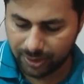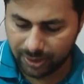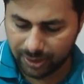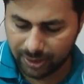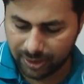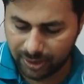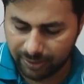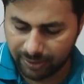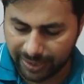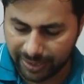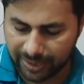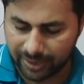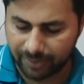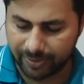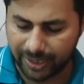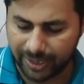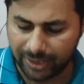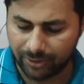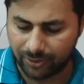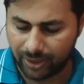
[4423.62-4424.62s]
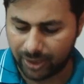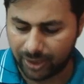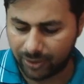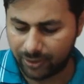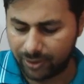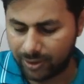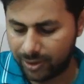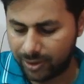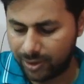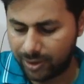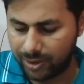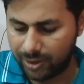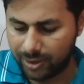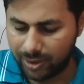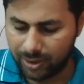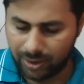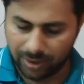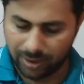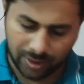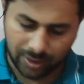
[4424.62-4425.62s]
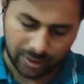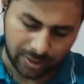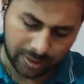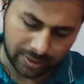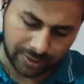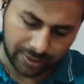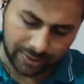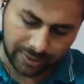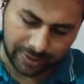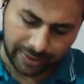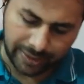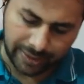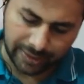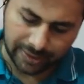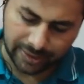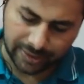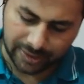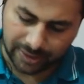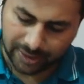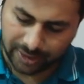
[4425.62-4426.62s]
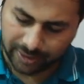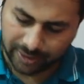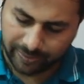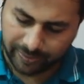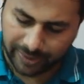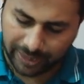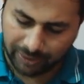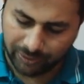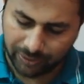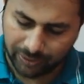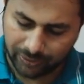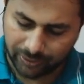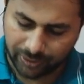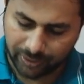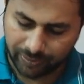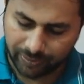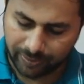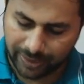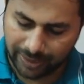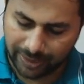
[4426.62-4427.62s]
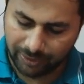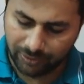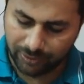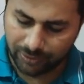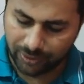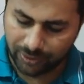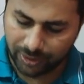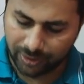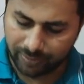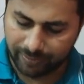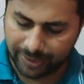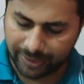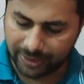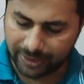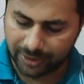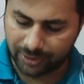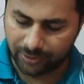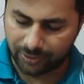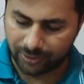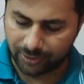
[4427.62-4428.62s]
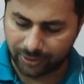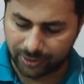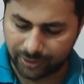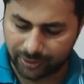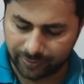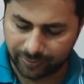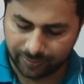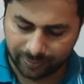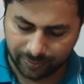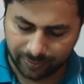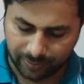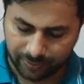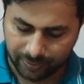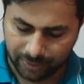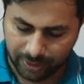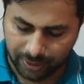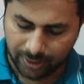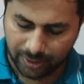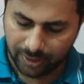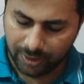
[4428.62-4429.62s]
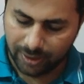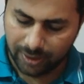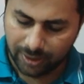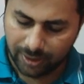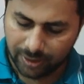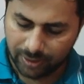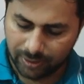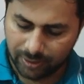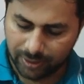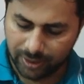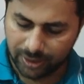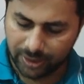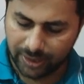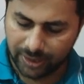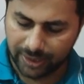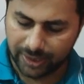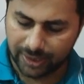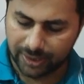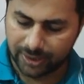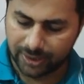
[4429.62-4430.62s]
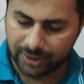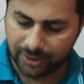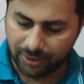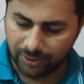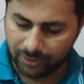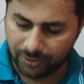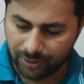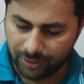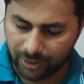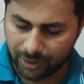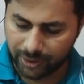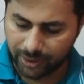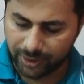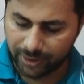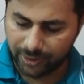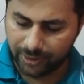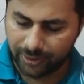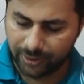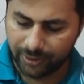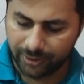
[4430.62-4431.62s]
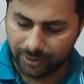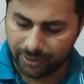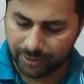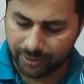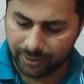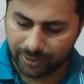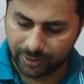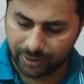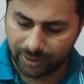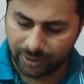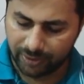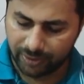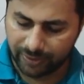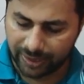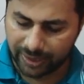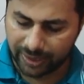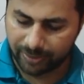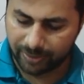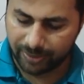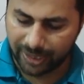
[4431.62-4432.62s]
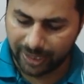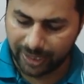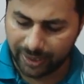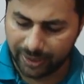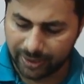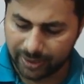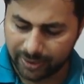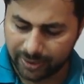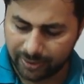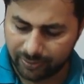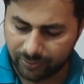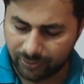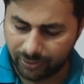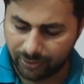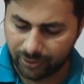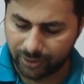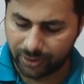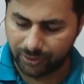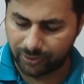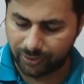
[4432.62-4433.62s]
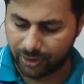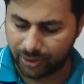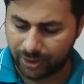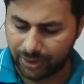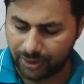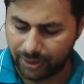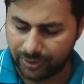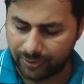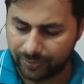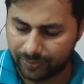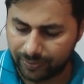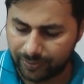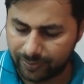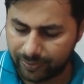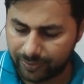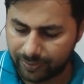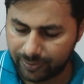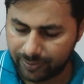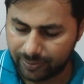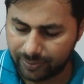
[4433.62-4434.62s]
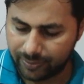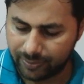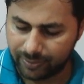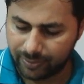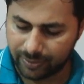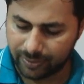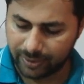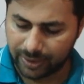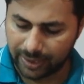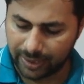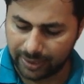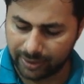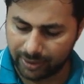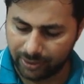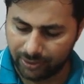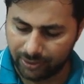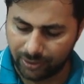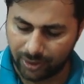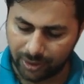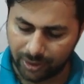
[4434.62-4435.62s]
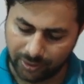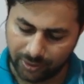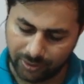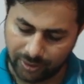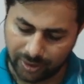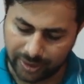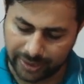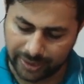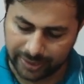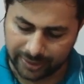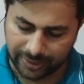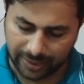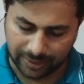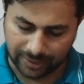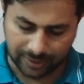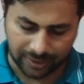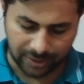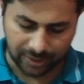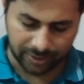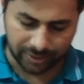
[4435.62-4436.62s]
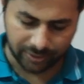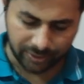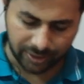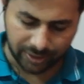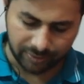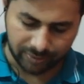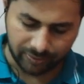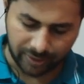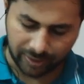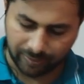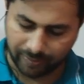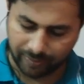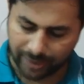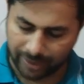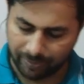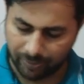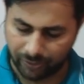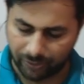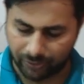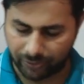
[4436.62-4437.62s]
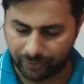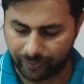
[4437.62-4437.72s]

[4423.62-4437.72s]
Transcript: divided by, you have next it is 5 nu naught. 5 nu naught minus nu naught. So this thing is nu naught divided by 4 nu naught, right? Nu naught gets cancelled, so it is 1 by 4.